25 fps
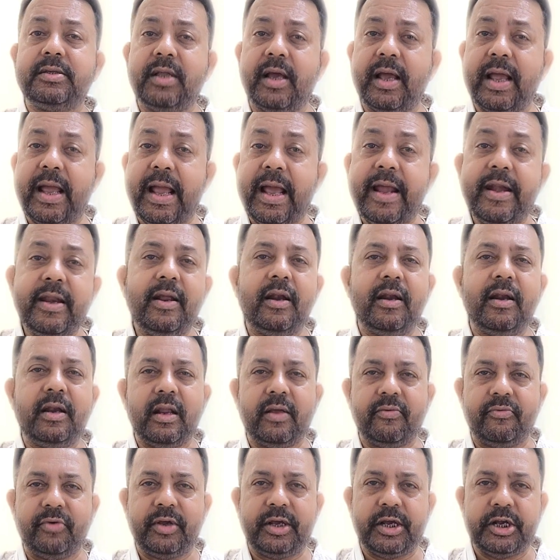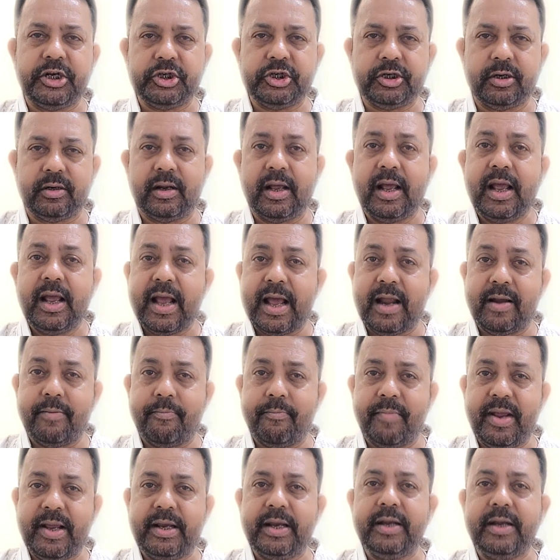the aerial navigation and
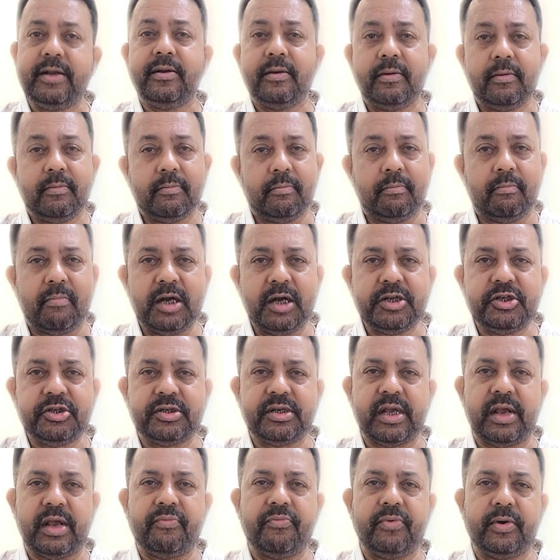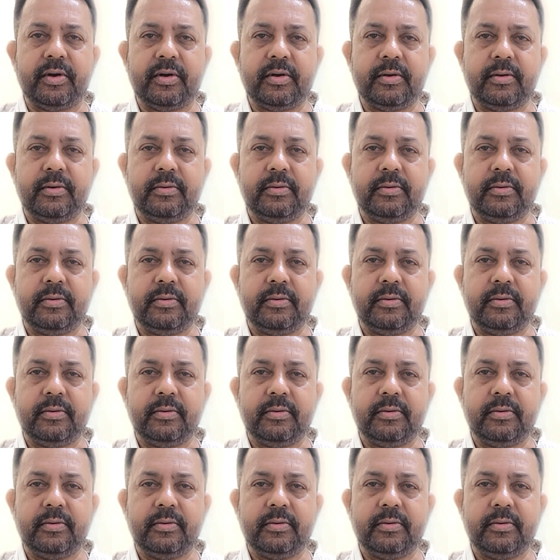make it much safer.